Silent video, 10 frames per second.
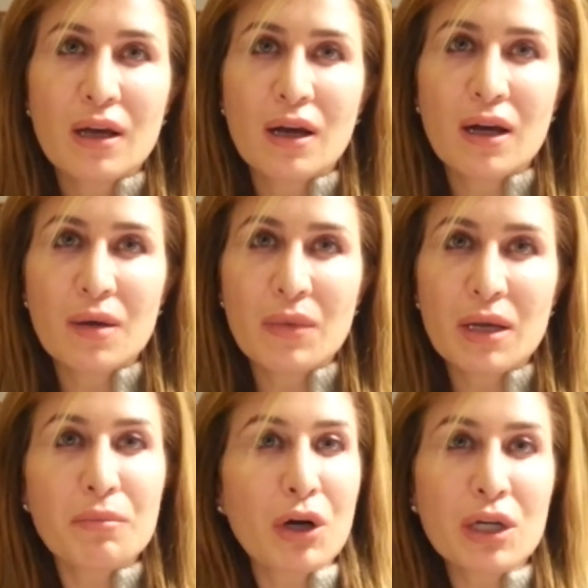Um,
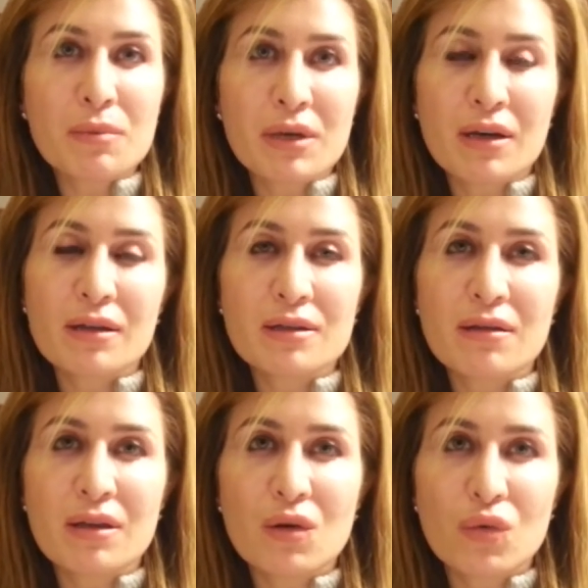and partly because I
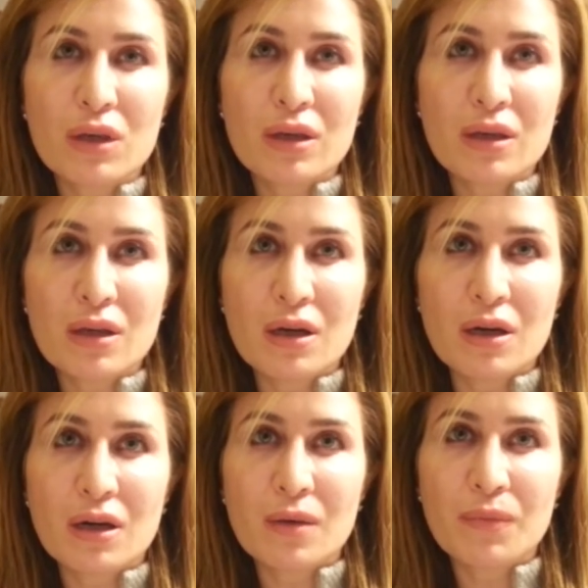think we
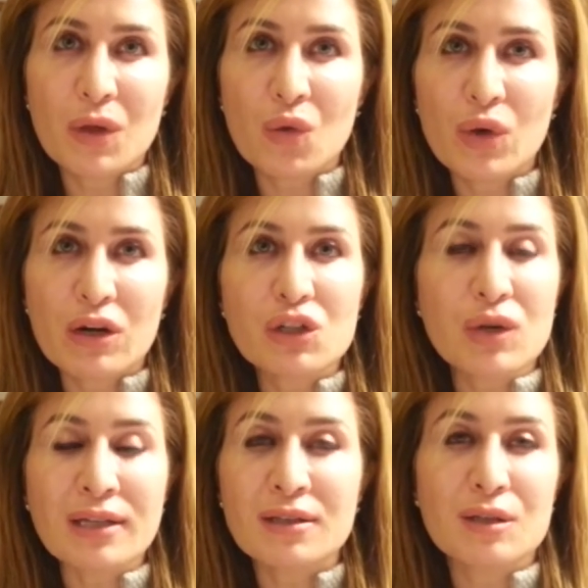um, we are
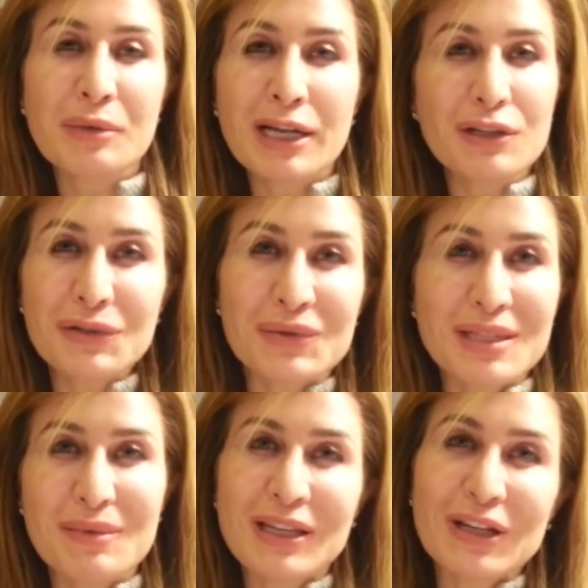attracted to bad news.
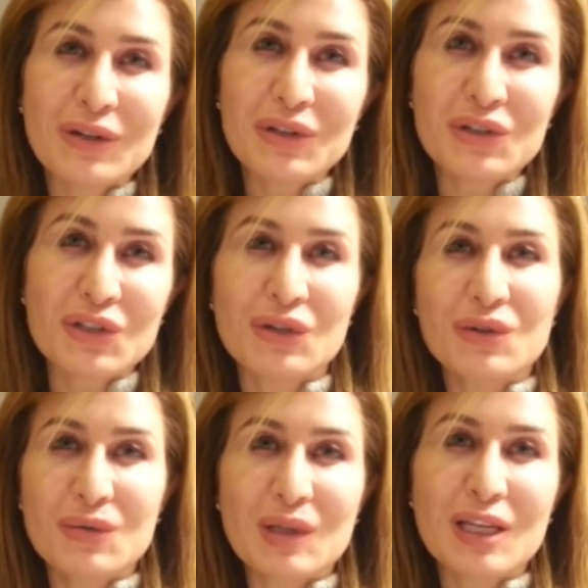I mean, you know, your show
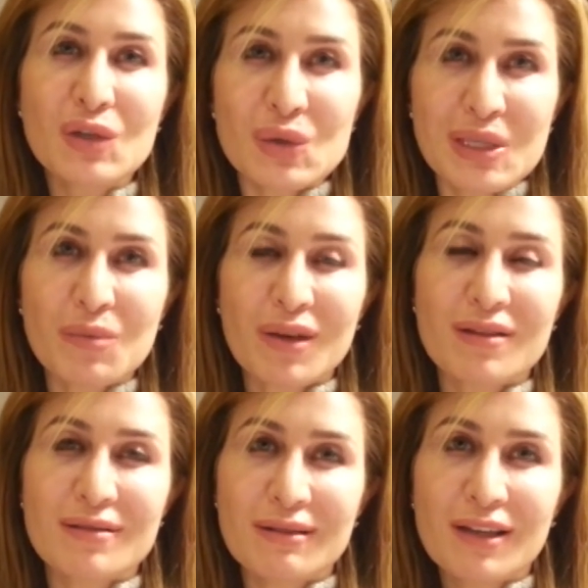is really interesting
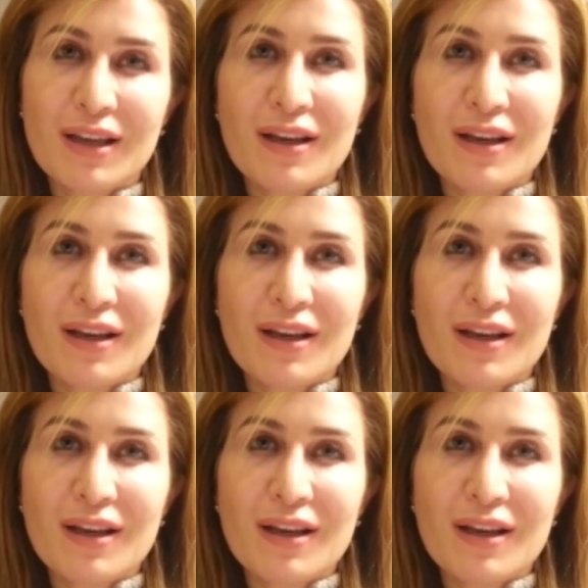because it,